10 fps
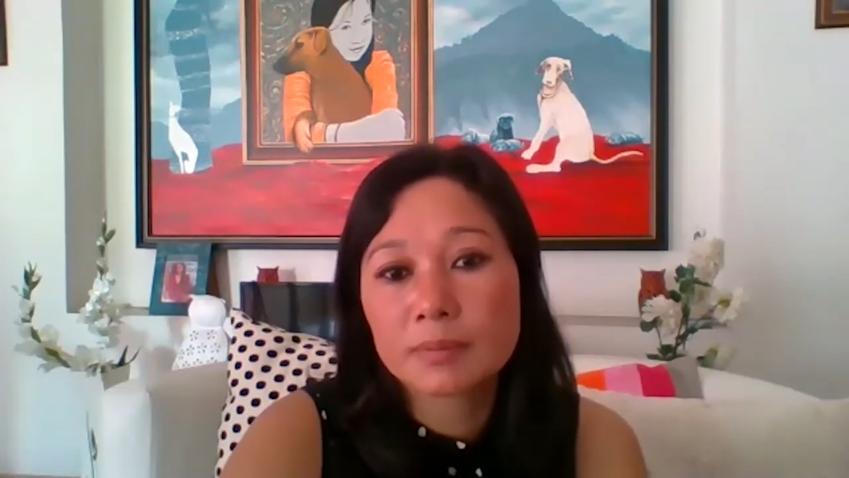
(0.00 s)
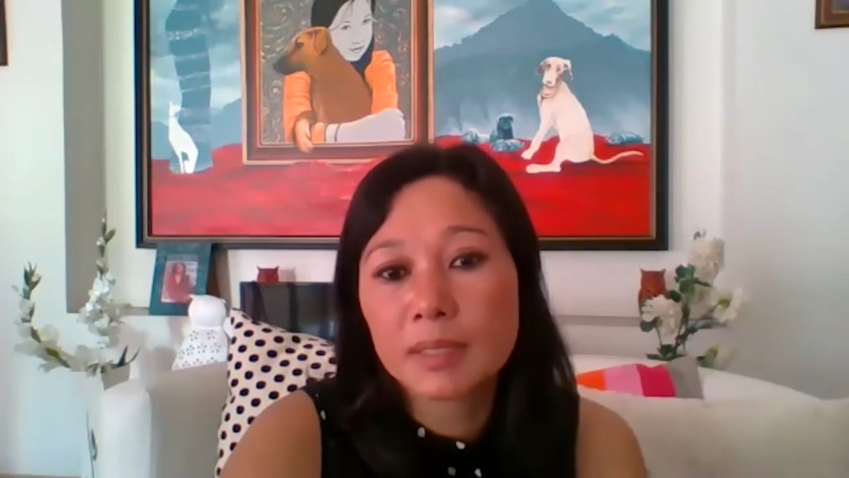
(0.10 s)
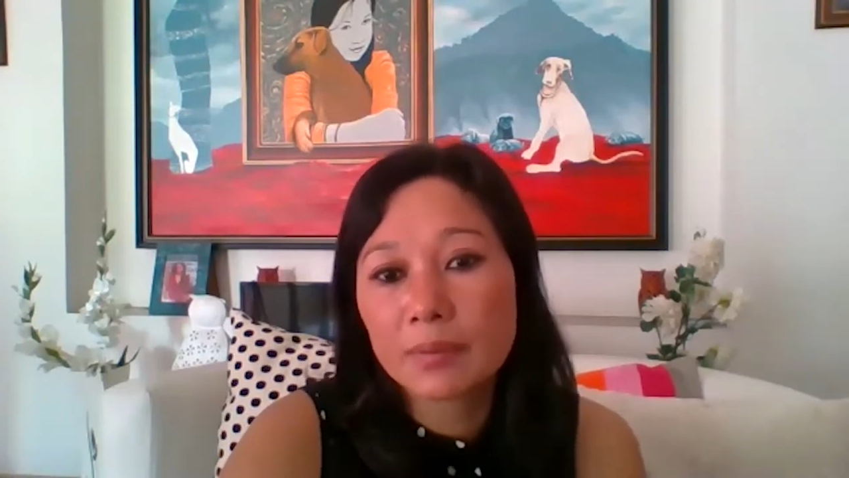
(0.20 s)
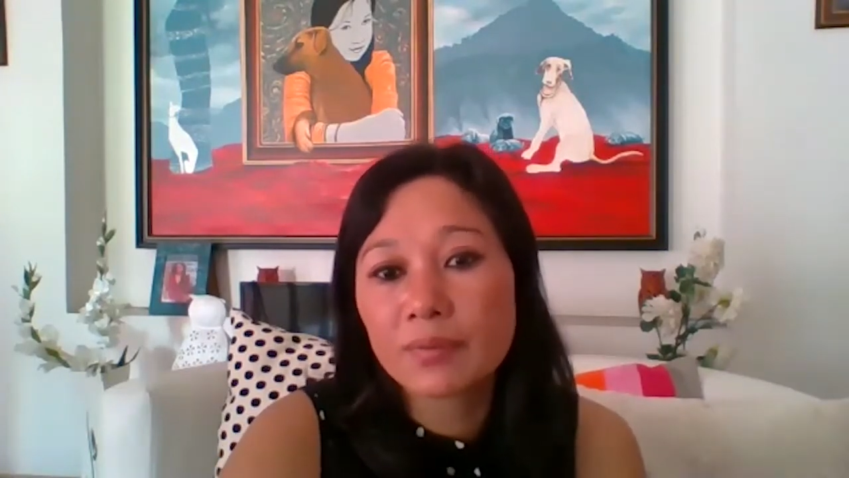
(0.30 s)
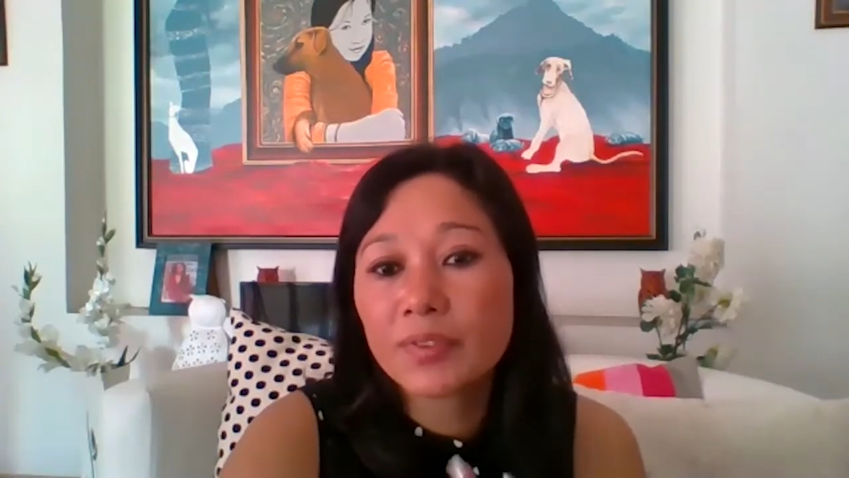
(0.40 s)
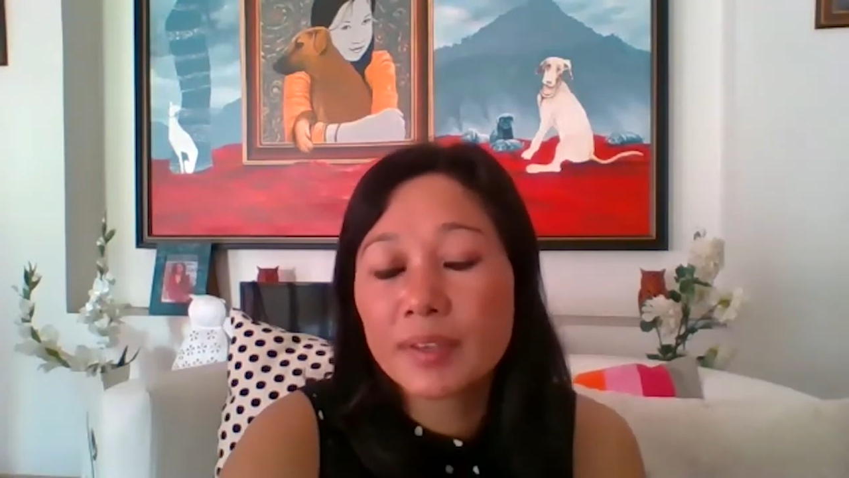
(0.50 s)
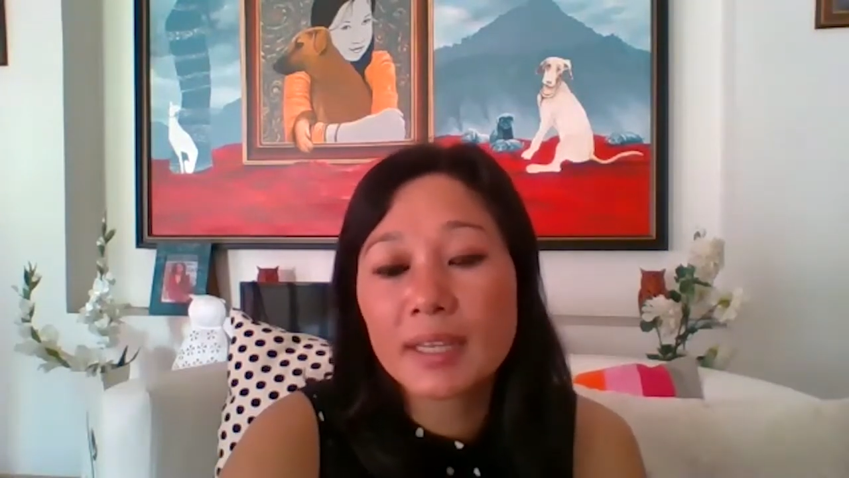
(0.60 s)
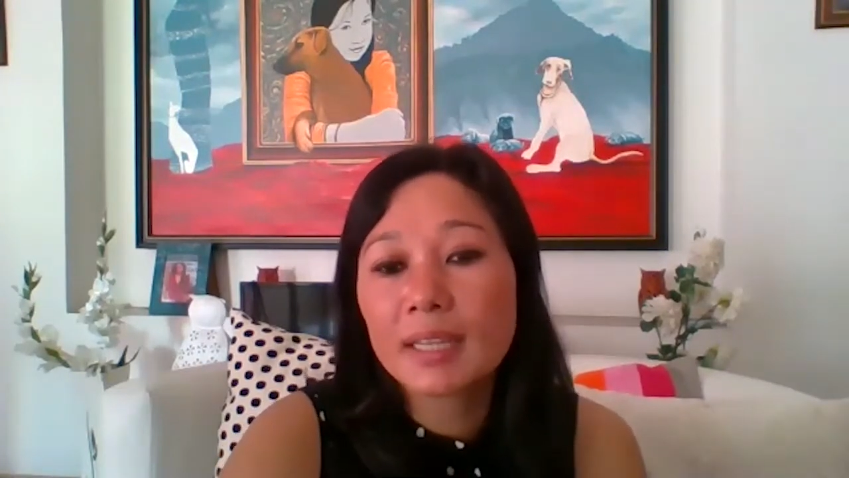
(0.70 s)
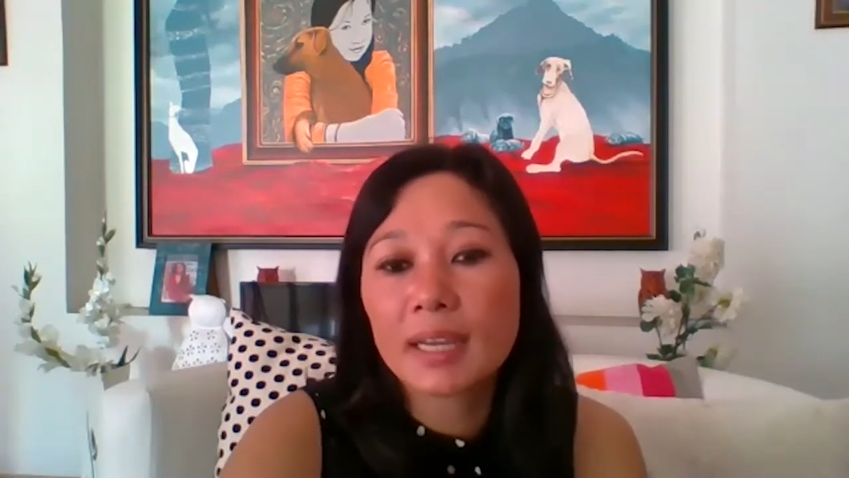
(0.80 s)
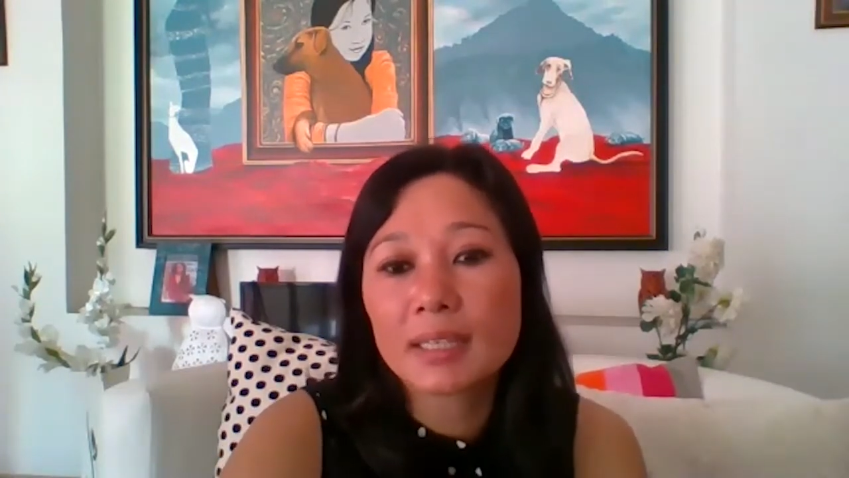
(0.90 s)
them
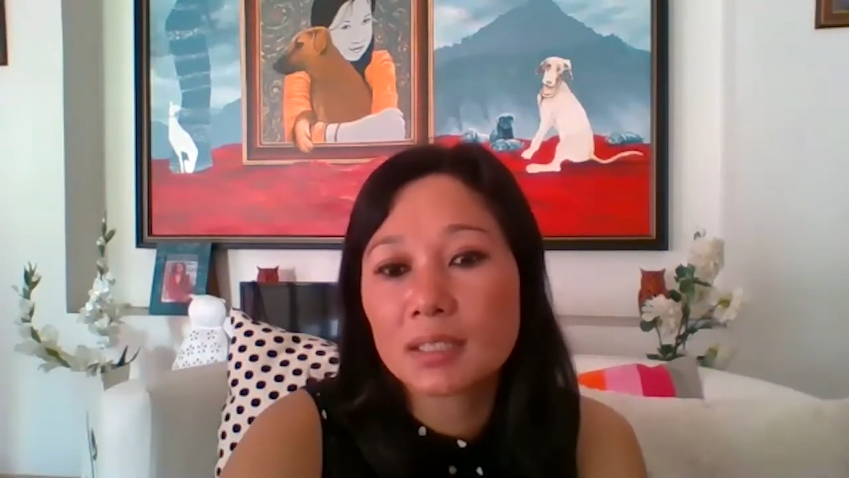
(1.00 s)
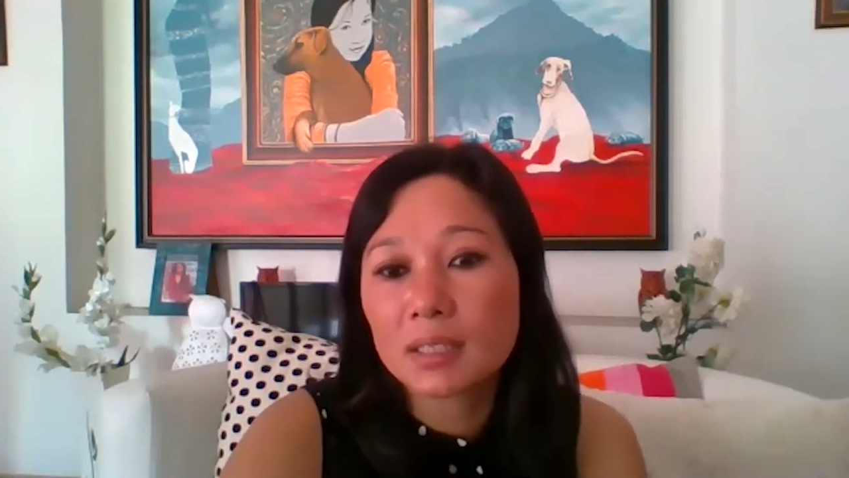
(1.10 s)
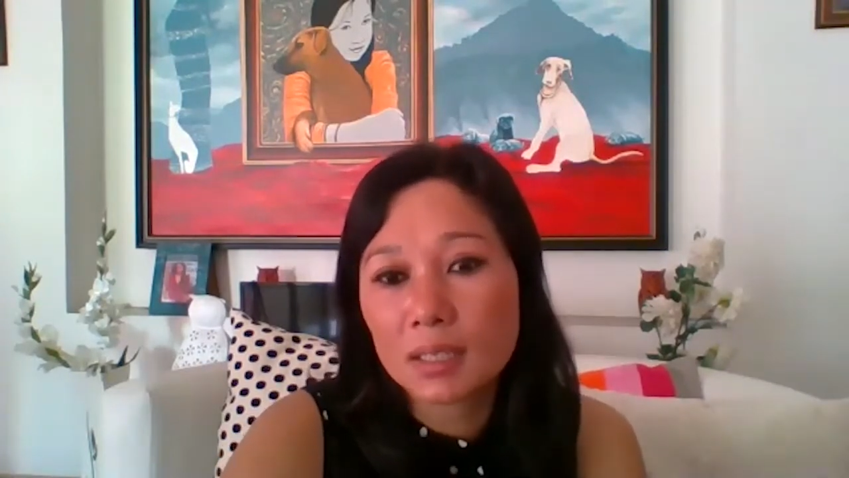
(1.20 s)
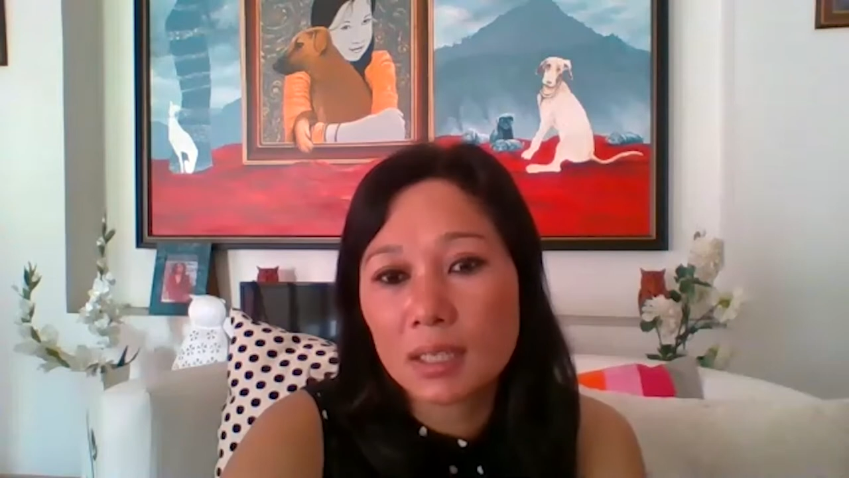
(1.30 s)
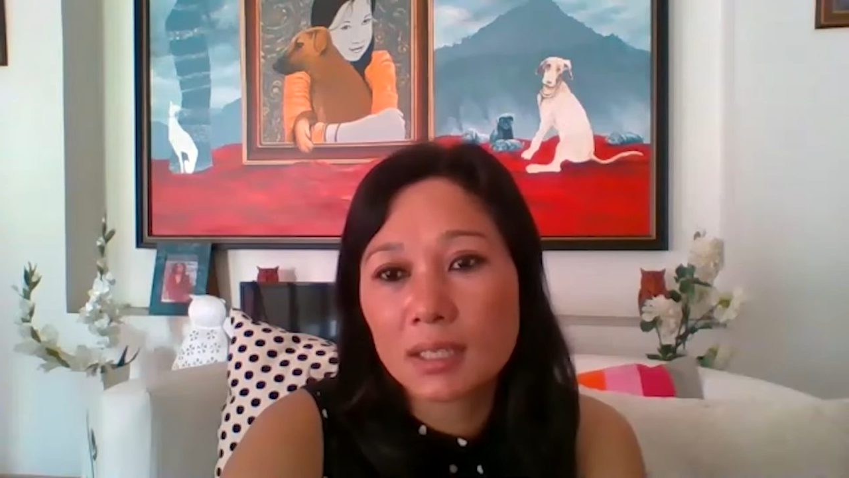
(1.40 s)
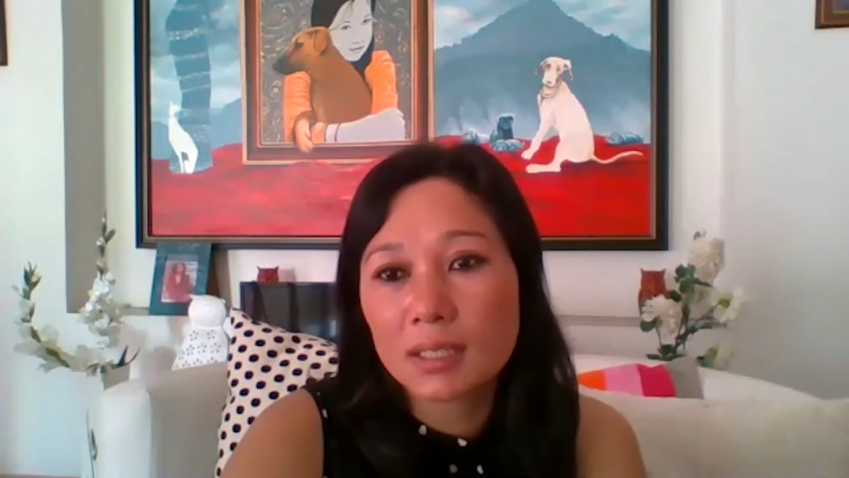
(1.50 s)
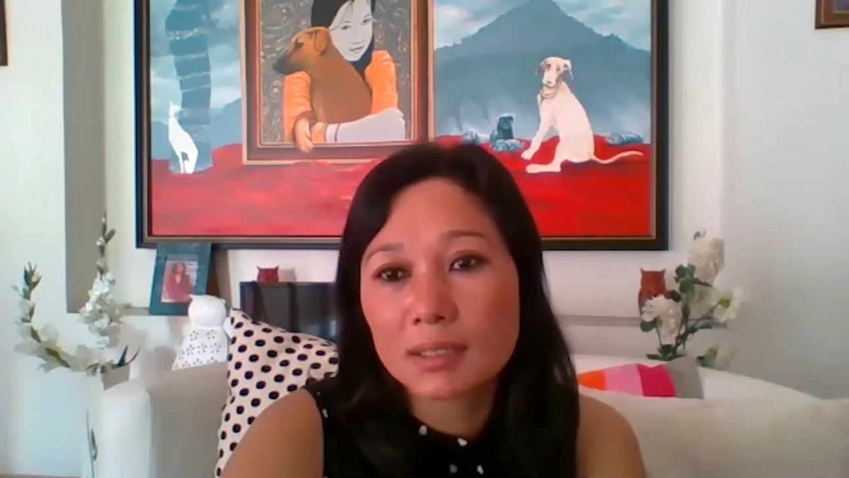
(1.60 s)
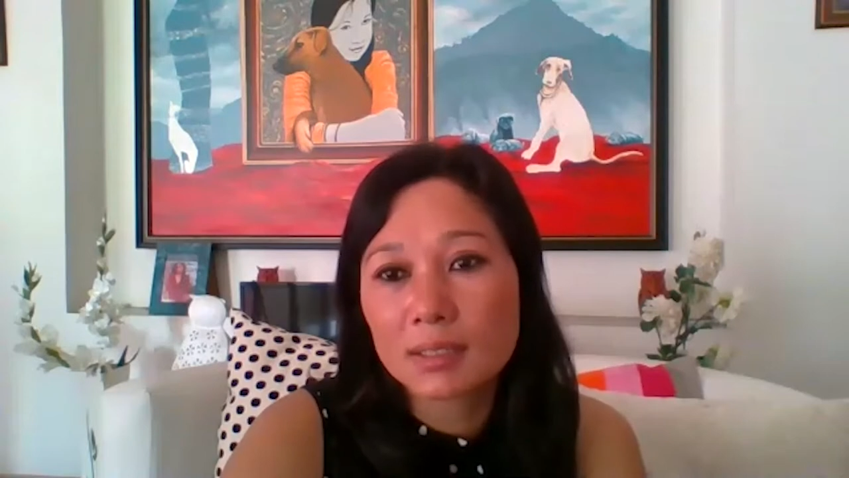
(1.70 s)
feeding and cuddling.